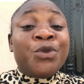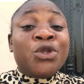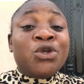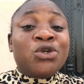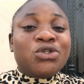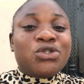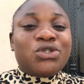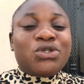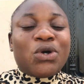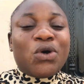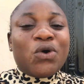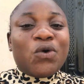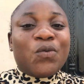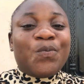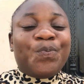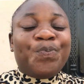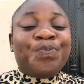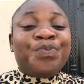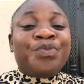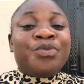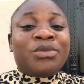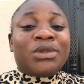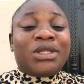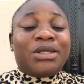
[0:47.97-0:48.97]
So
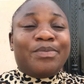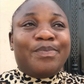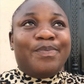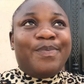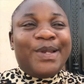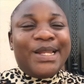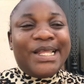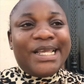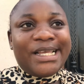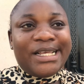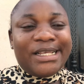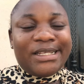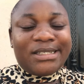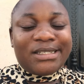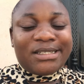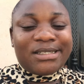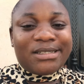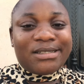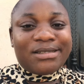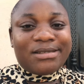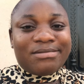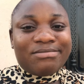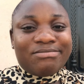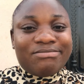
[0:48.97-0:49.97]

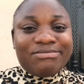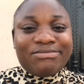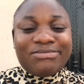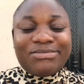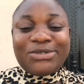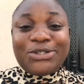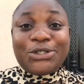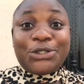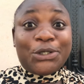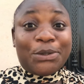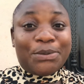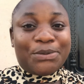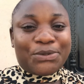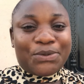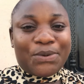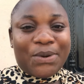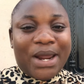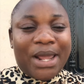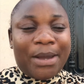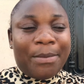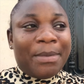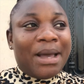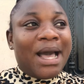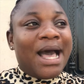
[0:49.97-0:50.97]
please
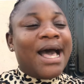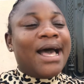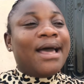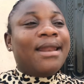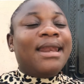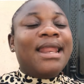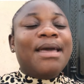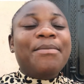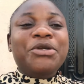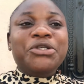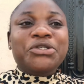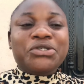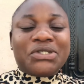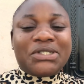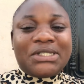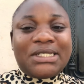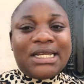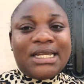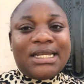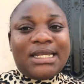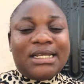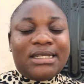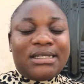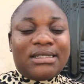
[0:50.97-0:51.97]
subscribe. And let me just
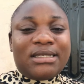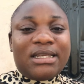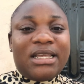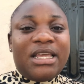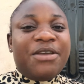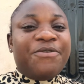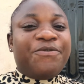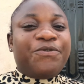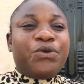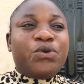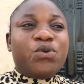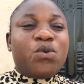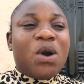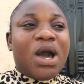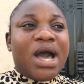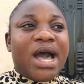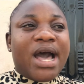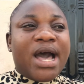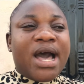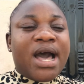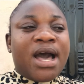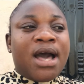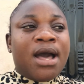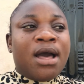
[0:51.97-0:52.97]
say this: if you
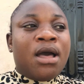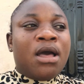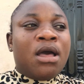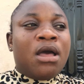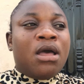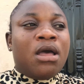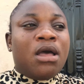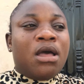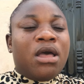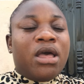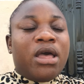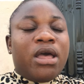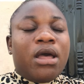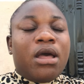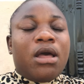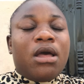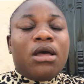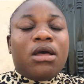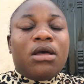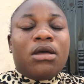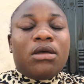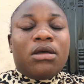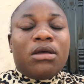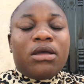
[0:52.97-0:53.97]
are
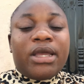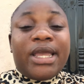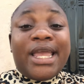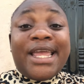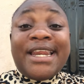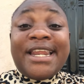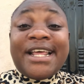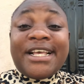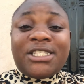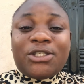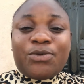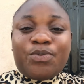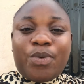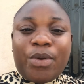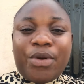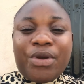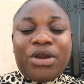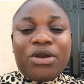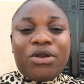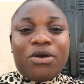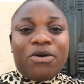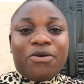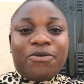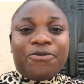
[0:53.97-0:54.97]
in the
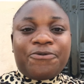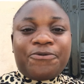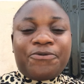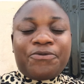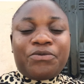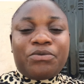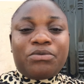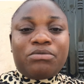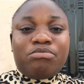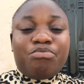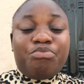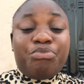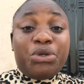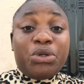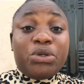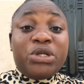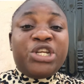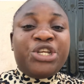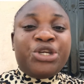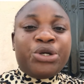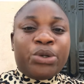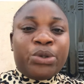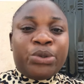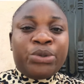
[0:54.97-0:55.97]
spirit of
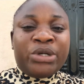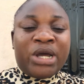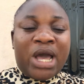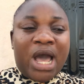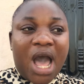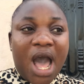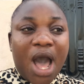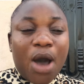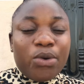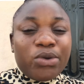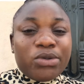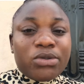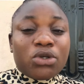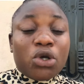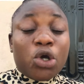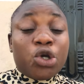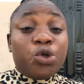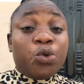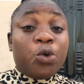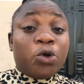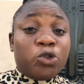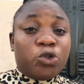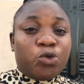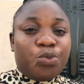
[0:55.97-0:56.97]
building your own house, or
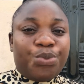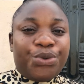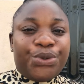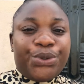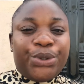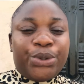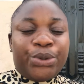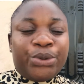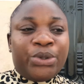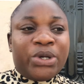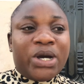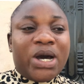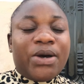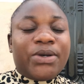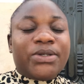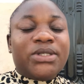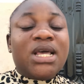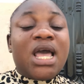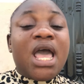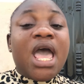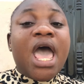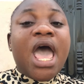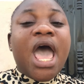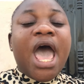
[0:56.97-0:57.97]
you want to build your own
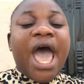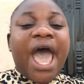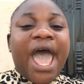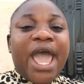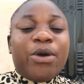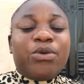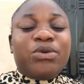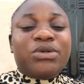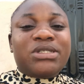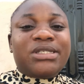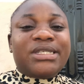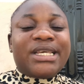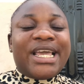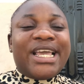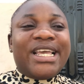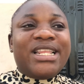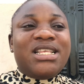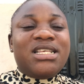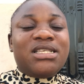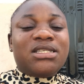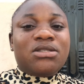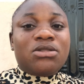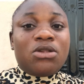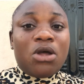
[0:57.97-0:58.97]
house, I will say
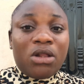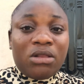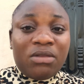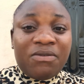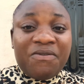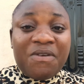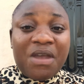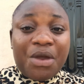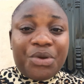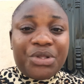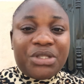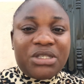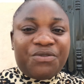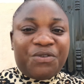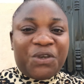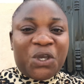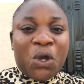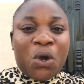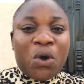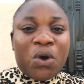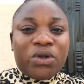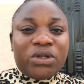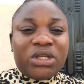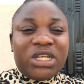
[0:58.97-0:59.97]
it is not very
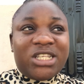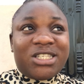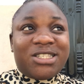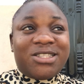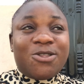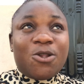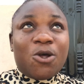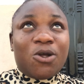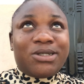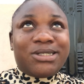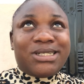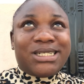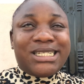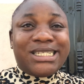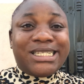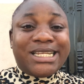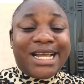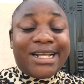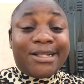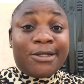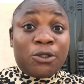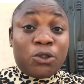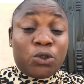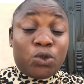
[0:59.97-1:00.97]
difficult. It's not
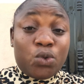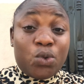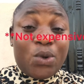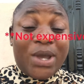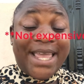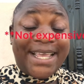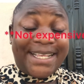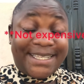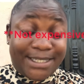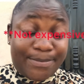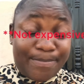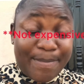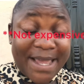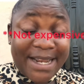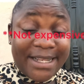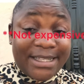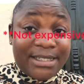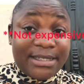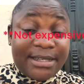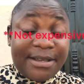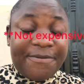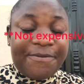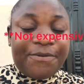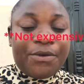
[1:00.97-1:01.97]
that too
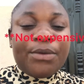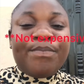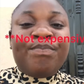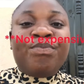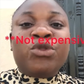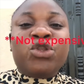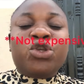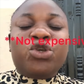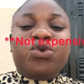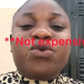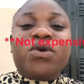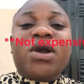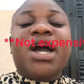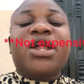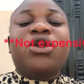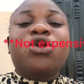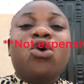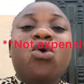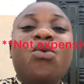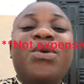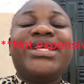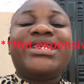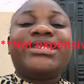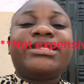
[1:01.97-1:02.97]
expensive. You can
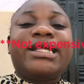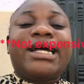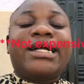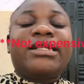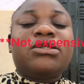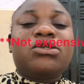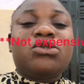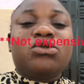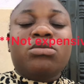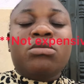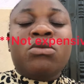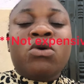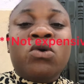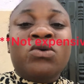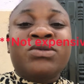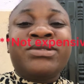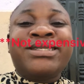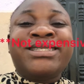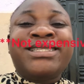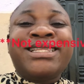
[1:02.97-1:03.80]
always start small.